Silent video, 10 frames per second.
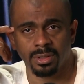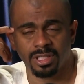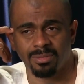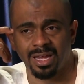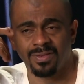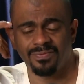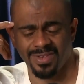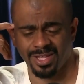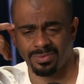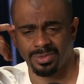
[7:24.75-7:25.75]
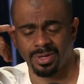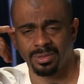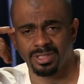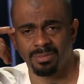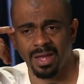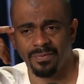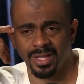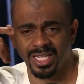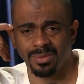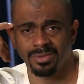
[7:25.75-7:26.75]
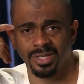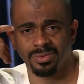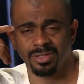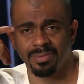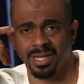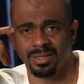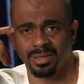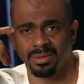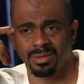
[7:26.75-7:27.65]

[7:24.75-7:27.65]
Somebody's feeling was hurt. Somebody felt like they were disrespected.